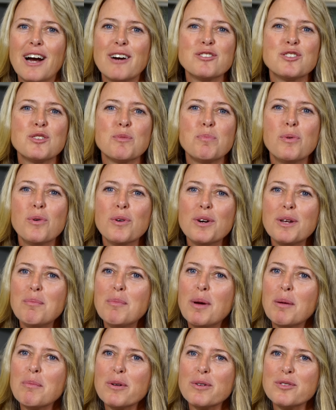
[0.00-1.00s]
Our supporting
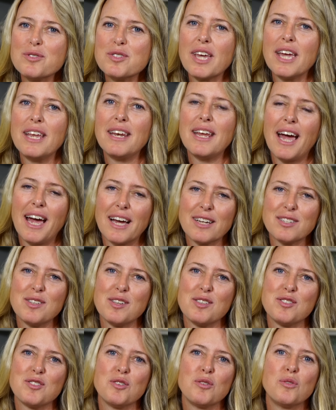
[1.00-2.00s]
members gain
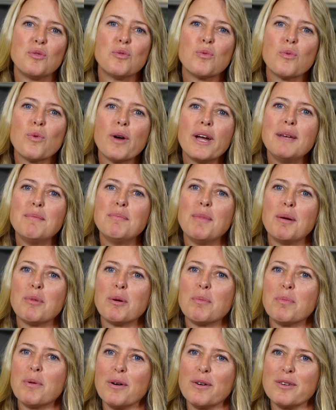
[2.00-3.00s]
access to great member
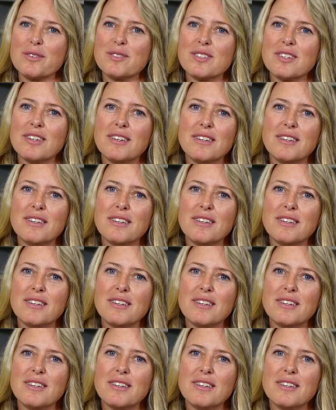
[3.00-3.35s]
perks